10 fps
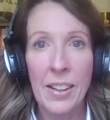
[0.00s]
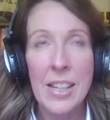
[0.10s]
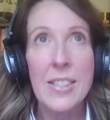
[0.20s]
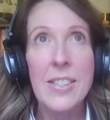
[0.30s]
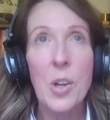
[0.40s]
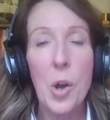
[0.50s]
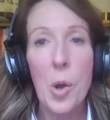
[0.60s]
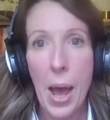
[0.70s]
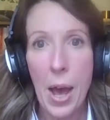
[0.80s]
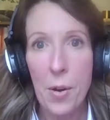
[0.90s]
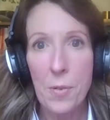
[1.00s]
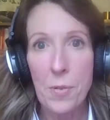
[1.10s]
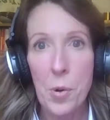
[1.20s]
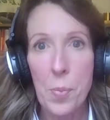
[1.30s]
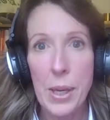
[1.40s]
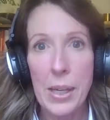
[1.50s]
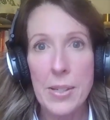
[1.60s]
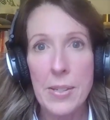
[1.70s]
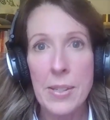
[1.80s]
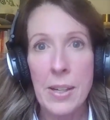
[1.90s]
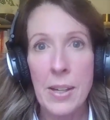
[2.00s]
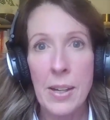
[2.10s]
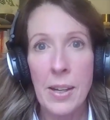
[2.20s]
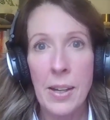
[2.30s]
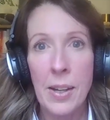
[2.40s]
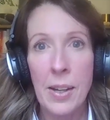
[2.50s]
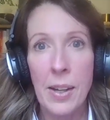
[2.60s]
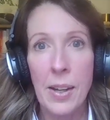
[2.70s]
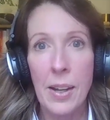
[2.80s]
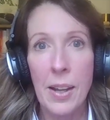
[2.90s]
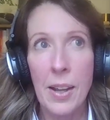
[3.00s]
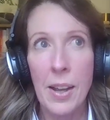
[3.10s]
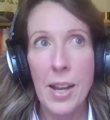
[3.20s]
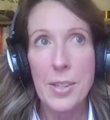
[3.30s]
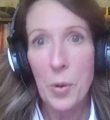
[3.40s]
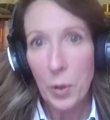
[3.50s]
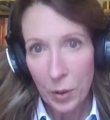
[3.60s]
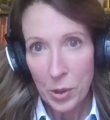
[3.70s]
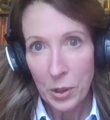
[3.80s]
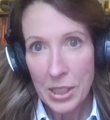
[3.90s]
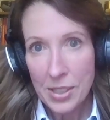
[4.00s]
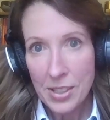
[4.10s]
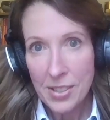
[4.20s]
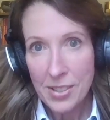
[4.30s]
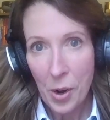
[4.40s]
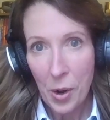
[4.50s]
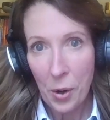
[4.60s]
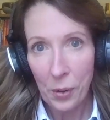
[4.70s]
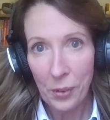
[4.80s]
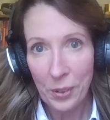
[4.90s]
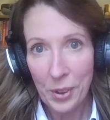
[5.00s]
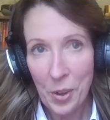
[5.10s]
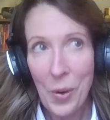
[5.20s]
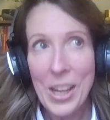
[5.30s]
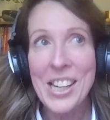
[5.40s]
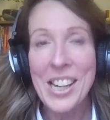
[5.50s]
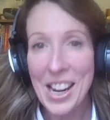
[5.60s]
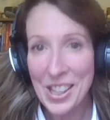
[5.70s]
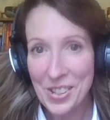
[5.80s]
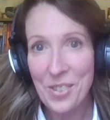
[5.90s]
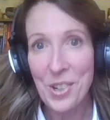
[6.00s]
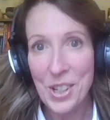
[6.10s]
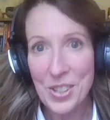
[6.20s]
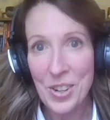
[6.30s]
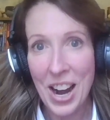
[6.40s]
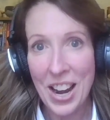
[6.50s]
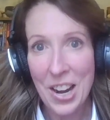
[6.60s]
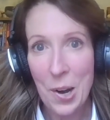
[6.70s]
is so powerful, because as all of your listeners know, we can look through voice, right?